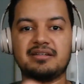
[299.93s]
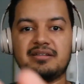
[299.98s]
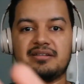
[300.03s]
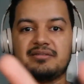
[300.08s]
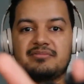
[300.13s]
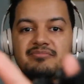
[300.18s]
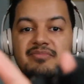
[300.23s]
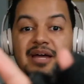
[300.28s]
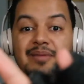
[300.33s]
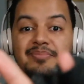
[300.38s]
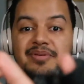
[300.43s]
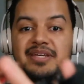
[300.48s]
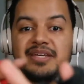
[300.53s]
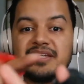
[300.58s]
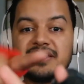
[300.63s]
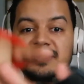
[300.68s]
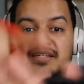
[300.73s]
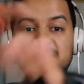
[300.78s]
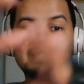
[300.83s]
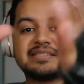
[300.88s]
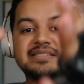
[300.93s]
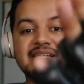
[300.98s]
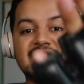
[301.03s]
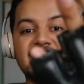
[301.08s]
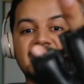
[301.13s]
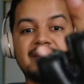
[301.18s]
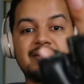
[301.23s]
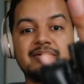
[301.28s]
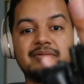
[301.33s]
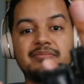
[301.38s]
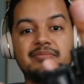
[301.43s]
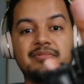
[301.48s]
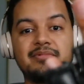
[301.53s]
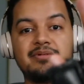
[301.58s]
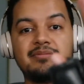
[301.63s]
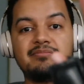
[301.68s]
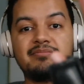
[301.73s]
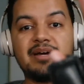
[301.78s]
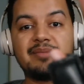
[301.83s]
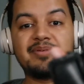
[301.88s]
my pinky's
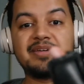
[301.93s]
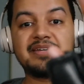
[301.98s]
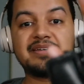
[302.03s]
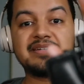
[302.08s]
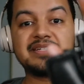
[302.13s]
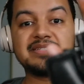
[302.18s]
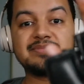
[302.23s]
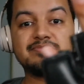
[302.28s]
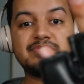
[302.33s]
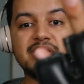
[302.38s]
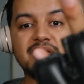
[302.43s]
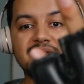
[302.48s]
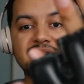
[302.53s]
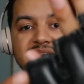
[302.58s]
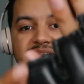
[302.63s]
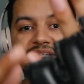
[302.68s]
barely,